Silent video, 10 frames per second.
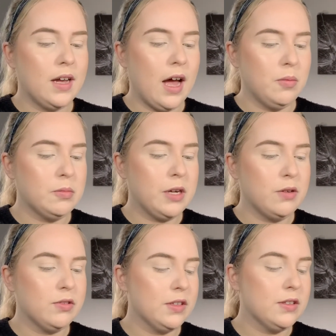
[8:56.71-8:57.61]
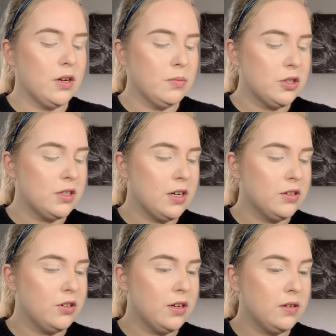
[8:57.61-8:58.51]
album cover, and so I'm just kind
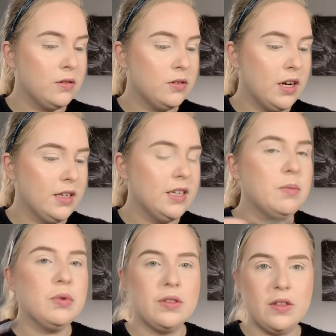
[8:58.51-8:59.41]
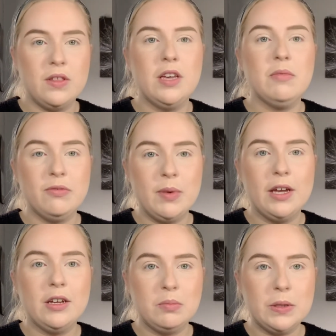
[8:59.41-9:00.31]
of trying to keep with the theme of
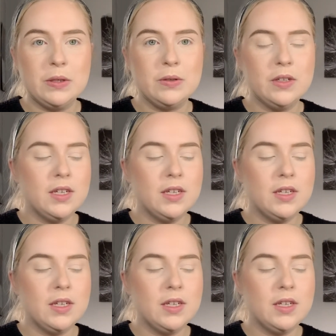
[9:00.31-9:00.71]
pink and blue.